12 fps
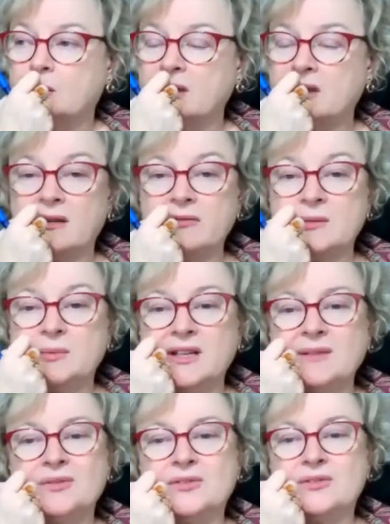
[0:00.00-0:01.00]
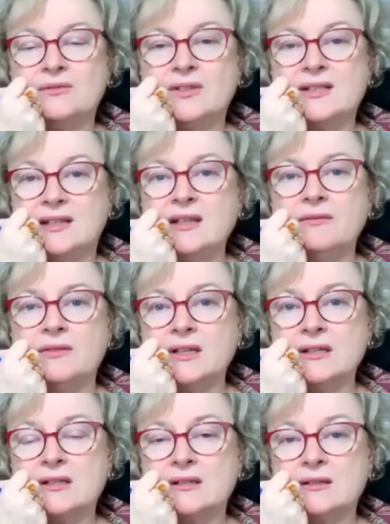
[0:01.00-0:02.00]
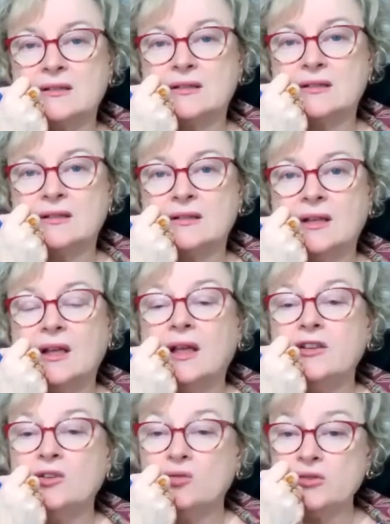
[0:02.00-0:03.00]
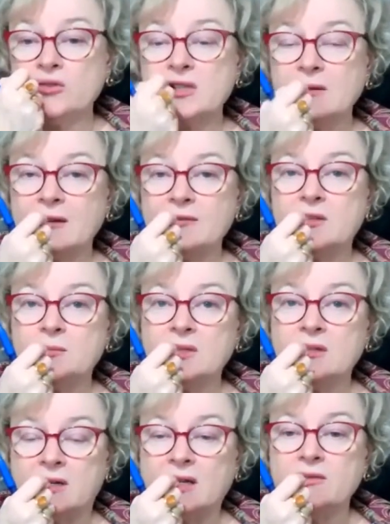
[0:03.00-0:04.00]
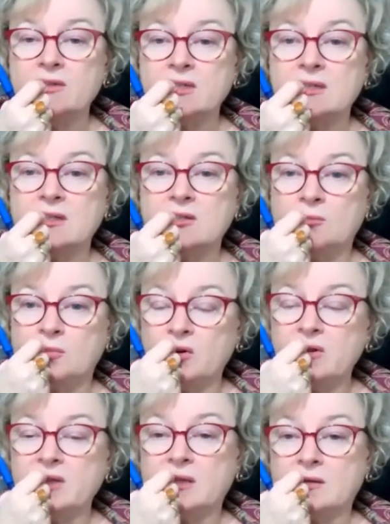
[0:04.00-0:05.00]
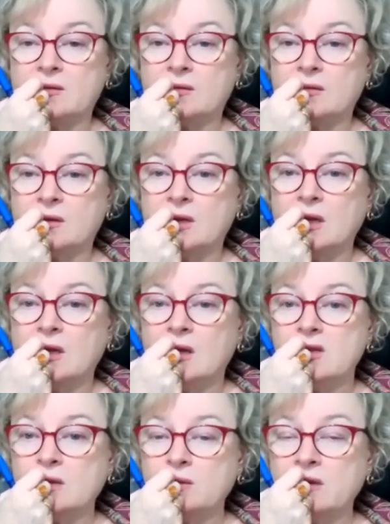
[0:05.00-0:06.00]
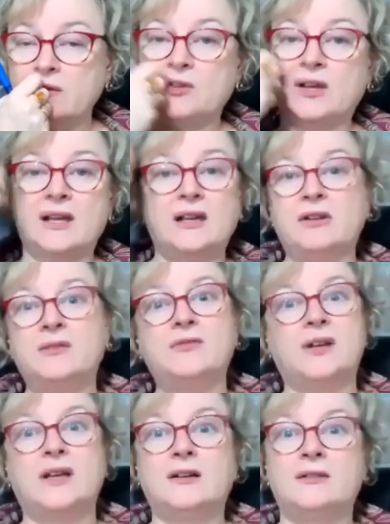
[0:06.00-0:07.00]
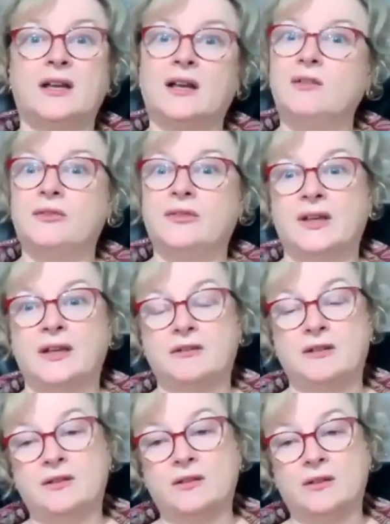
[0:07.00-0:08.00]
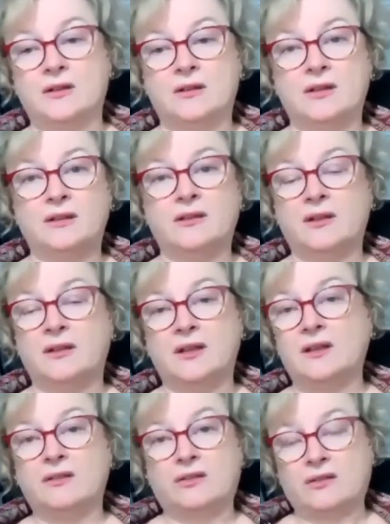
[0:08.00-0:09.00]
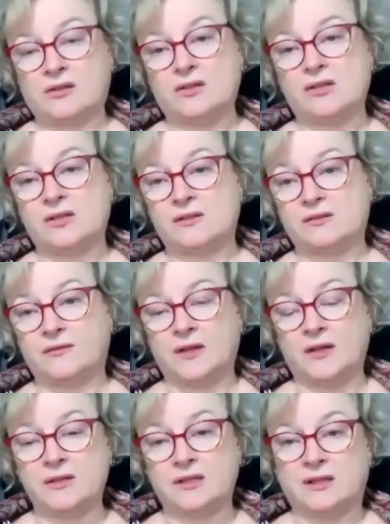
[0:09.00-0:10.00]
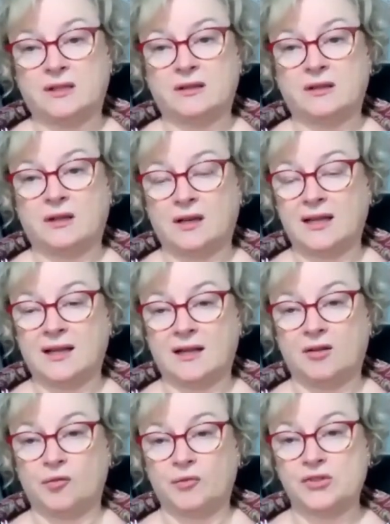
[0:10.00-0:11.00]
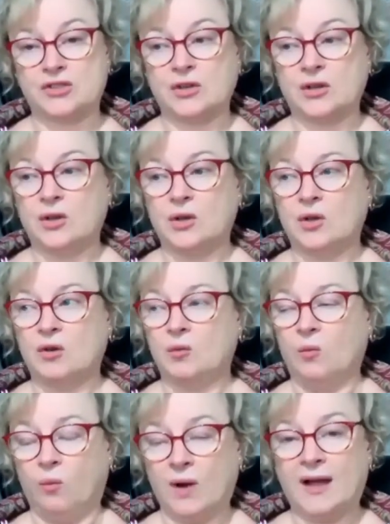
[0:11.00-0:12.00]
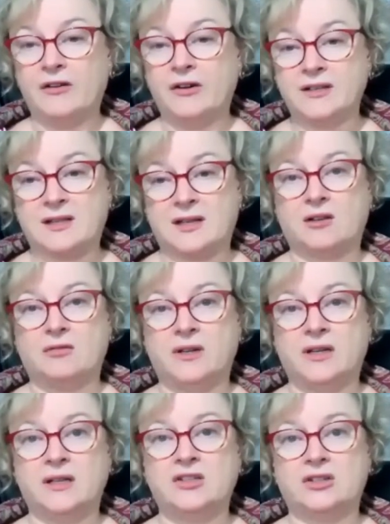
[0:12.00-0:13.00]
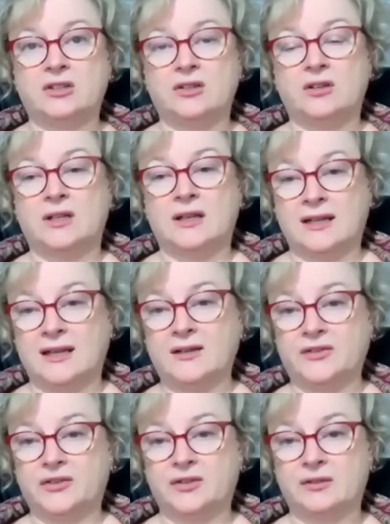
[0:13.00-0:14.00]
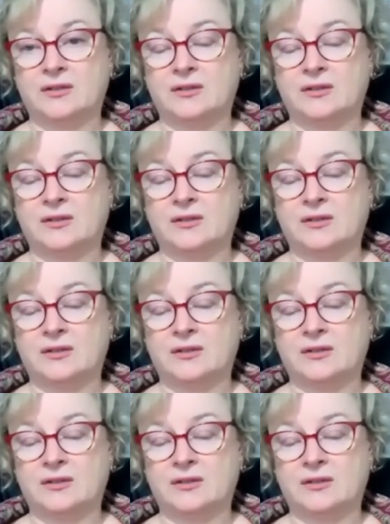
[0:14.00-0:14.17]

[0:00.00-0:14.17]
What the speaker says: you have to be able to receive it. You also have to be grounded and in your body. So if you're airy-fairy out there in the ethers, floating in the clouds, where is that creation going to land?